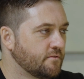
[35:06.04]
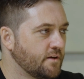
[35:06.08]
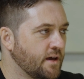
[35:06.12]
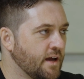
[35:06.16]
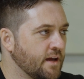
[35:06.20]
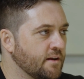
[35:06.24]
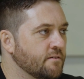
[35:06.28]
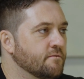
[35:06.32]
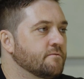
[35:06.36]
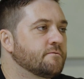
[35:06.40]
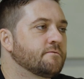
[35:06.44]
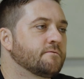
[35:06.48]

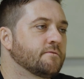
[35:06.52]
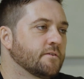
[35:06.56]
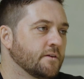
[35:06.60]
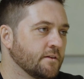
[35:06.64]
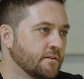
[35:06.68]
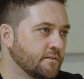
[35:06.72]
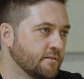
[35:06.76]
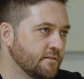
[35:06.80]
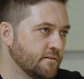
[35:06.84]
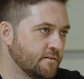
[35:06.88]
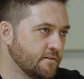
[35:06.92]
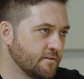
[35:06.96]
and
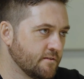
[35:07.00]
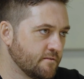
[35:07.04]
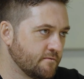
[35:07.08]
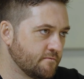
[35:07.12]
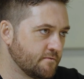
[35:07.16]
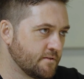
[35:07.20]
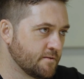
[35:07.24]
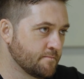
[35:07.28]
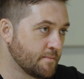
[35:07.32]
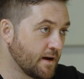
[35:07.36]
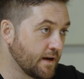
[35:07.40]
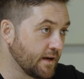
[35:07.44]
for the
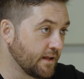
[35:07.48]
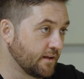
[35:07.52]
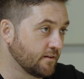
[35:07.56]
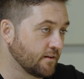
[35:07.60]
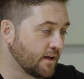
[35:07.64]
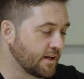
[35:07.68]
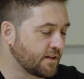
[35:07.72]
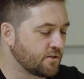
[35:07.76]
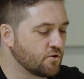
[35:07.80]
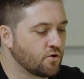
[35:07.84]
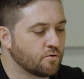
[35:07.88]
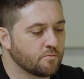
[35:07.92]
money,
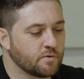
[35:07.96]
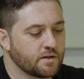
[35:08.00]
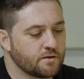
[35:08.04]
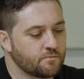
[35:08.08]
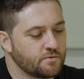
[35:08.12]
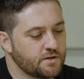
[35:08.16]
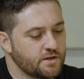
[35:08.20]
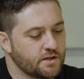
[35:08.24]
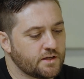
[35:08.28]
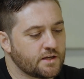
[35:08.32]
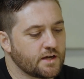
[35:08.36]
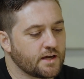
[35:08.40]
like normally
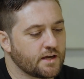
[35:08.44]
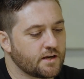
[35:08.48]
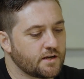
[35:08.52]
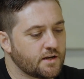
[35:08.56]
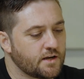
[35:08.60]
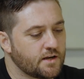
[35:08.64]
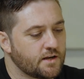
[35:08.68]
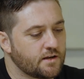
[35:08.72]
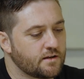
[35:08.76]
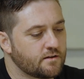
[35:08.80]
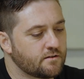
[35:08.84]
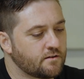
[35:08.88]
when you get
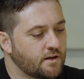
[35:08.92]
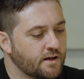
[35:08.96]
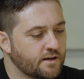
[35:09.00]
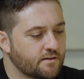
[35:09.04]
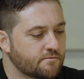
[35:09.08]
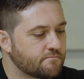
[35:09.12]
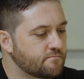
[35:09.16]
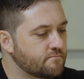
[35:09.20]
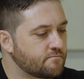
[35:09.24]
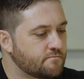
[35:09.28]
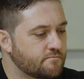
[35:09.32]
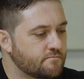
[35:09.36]
like
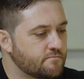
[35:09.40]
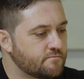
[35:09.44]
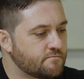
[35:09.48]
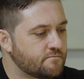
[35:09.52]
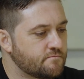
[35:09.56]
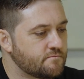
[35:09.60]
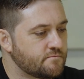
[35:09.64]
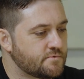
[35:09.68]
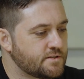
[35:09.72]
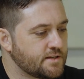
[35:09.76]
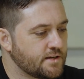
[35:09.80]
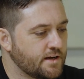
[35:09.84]

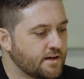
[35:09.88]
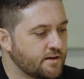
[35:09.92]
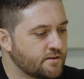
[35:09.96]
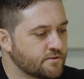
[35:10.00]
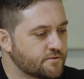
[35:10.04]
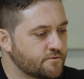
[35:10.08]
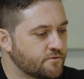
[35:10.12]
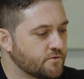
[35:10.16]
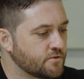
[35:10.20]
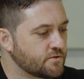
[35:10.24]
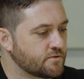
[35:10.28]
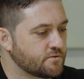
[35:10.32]

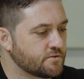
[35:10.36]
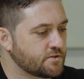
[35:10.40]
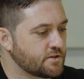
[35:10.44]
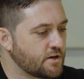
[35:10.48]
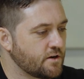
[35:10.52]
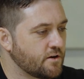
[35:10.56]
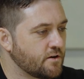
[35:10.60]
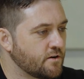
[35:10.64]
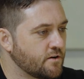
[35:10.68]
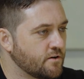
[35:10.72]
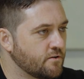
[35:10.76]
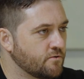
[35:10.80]
Salesforce or
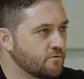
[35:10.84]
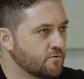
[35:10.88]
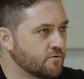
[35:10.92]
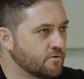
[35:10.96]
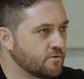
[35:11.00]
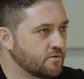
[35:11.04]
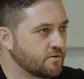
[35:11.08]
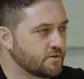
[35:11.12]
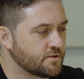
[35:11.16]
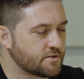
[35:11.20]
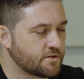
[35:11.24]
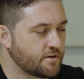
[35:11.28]
Zoho
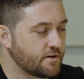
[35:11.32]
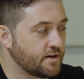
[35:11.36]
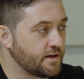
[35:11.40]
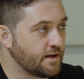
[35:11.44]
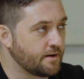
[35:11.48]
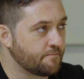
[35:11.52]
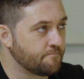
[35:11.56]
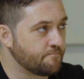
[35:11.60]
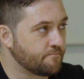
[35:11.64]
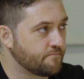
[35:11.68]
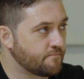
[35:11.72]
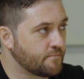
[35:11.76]
or
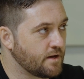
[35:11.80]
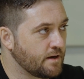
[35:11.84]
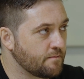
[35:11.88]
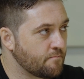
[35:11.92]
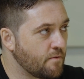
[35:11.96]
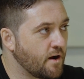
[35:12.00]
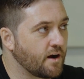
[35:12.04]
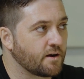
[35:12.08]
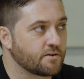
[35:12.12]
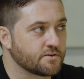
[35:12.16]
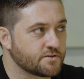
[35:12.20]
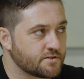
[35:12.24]

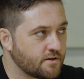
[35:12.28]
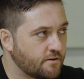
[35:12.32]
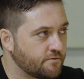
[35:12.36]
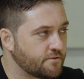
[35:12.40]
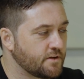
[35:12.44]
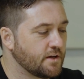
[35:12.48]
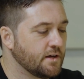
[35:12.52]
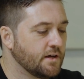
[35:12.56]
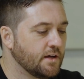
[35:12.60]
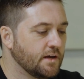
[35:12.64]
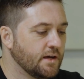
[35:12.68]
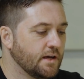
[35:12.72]
Microsoft,
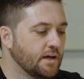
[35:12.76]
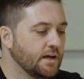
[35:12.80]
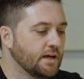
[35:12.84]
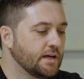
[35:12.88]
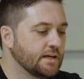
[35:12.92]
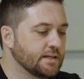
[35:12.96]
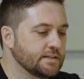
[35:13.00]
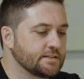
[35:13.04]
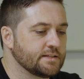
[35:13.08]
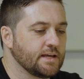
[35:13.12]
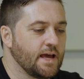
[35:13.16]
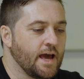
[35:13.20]

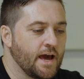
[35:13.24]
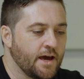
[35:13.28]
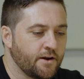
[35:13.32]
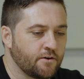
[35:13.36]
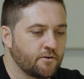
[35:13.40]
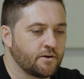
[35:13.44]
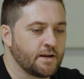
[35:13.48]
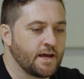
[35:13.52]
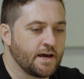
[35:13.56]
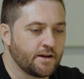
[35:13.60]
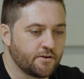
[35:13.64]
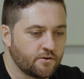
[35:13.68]
it's
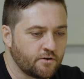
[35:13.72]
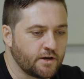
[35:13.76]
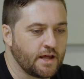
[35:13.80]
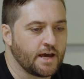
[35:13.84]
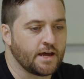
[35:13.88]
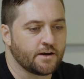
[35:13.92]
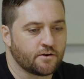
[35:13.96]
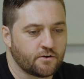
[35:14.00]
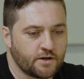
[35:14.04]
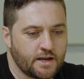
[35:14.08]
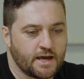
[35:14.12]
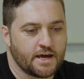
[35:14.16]
add-on,
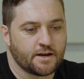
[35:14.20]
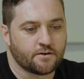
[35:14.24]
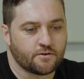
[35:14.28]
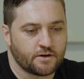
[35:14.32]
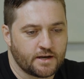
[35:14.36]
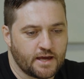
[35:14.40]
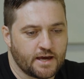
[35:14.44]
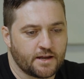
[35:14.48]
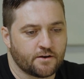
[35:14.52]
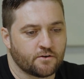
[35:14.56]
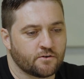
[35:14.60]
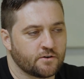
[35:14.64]

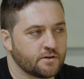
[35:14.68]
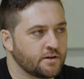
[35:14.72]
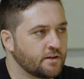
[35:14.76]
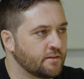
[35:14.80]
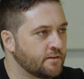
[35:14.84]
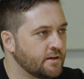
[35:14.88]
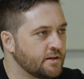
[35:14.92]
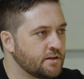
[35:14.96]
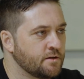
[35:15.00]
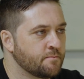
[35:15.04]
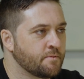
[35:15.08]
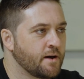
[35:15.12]

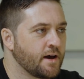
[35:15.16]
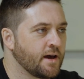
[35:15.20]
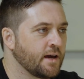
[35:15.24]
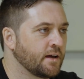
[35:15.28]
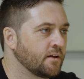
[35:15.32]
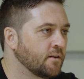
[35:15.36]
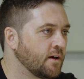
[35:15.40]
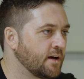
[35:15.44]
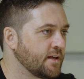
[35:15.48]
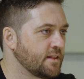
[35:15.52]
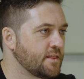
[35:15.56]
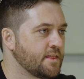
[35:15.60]
and then you're
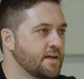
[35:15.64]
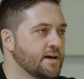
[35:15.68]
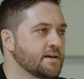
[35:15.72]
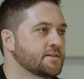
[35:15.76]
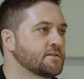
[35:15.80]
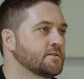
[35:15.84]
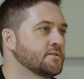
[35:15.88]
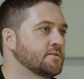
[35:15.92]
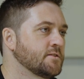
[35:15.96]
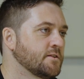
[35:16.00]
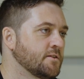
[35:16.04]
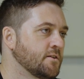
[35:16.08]
paying like
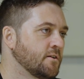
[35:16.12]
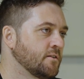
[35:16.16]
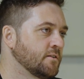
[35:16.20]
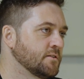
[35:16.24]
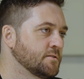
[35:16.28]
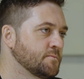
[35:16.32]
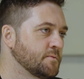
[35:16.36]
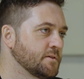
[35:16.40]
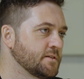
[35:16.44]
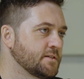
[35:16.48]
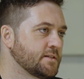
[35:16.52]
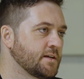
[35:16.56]
thousands of
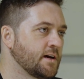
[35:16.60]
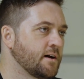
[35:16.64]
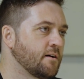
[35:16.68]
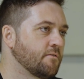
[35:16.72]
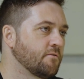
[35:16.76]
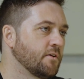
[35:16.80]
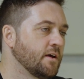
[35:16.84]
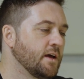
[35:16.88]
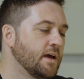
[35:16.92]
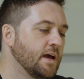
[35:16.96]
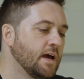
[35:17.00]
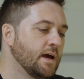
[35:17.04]
dollars per star.
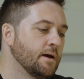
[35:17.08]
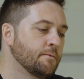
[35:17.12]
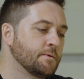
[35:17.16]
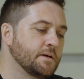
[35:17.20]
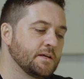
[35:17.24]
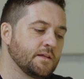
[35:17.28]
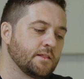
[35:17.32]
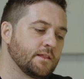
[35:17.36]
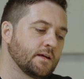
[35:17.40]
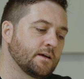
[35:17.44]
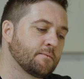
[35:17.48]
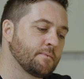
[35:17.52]
But
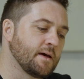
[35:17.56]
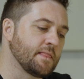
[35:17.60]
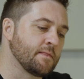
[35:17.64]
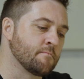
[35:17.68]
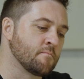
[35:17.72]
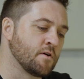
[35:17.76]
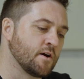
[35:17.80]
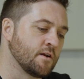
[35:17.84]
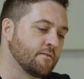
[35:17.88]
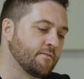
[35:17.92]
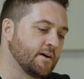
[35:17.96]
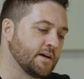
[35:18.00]
you think about the
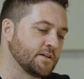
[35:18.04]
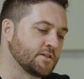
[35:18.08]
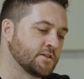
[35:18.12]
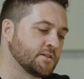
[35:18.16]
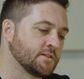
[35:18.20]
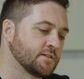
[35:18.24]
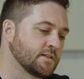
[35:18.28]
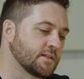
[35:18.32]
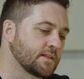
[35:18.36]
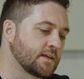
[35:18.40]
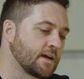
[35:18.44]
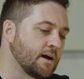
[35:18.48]

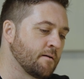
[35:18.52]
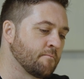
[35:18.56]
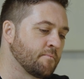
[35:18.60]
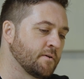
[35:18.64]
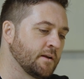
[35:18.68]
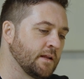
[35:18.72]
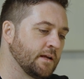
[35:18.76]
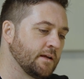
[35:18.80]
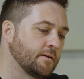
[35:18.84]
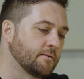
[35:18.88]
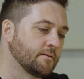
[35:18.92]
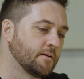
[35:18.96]
motivations of the
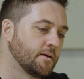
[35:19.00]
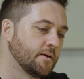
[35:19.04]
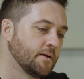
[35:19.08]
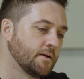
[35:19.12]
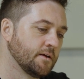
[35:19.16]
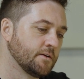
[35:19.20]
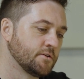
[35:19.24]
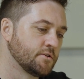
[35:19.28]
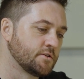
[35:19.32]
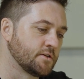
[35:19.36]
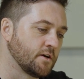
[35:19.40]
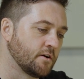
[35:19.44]
company.
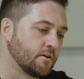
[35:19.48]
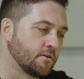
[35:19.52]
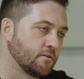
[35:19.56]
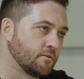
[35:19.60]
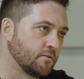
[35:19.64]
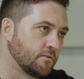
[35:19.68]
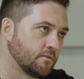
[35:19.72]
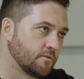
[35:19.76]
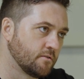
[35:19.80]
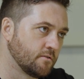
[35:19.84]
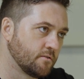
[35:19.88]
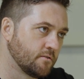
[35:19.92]

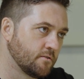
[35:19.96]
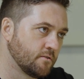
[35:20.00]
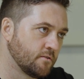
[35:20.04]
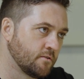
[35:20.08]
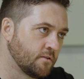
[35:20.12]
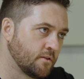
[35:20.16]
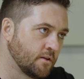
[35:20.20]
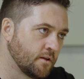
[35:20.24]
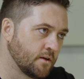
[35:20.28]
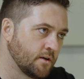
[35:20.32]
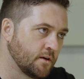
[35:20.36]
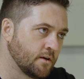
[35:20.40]
So
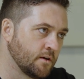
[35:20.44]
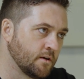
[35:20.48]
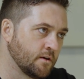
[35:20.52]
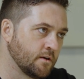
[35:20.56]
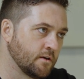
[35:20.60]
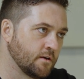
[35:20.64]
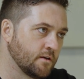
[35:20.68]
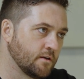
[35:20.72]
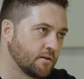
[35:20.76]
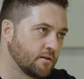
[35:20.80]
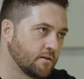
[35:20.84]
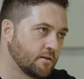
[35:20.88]

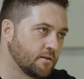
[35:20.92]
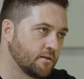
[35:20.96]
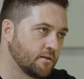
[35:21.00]
the